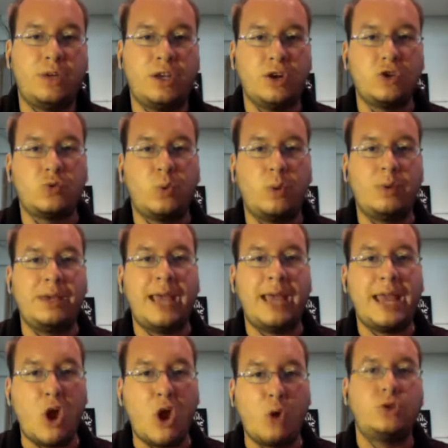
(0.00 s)
so here's
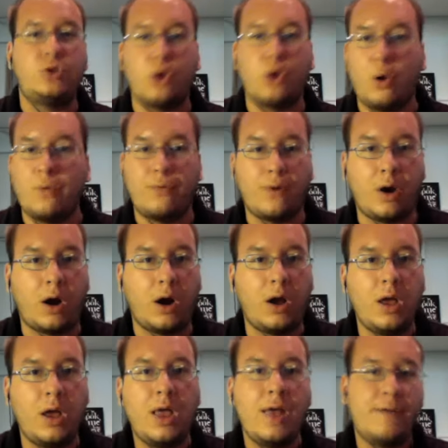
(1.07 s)
what we know so
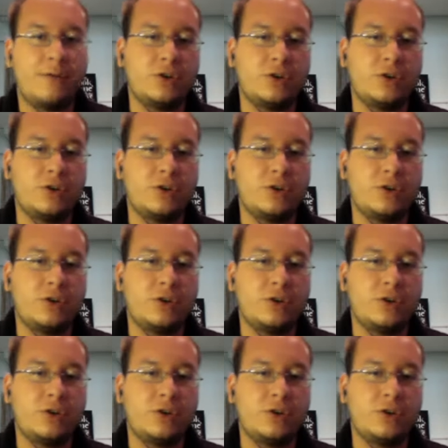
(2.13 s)
far.